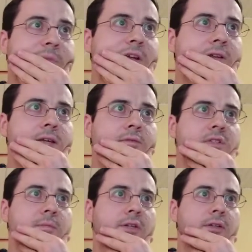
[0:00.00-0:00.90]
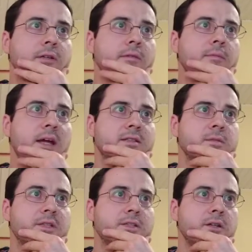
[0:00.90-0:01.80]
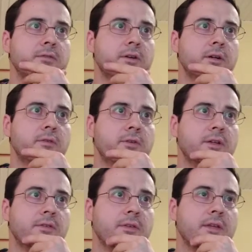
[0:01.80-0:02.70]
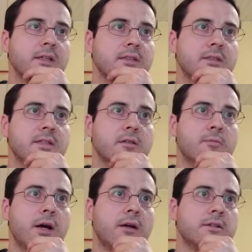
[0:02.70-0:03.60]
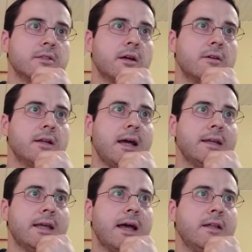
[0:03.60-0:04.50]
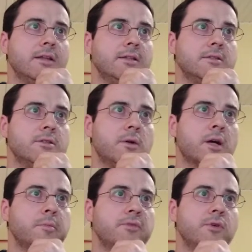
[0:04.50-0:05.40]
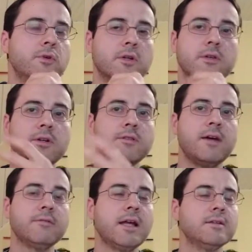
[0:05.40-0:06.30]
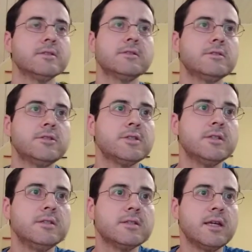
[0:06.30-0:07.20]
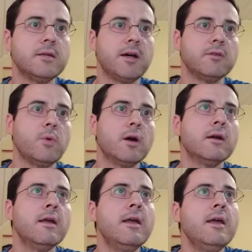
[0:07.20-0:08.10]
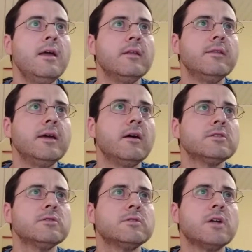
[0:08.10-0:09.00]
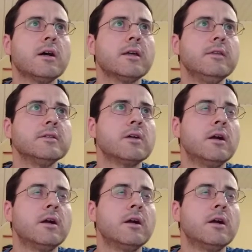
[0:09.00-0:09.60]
they give you some other estimates here for different things. A stick of butter is 109 gallons, a cup of yogurt 35 gallons. It's just an insane amount of water. They also talk in this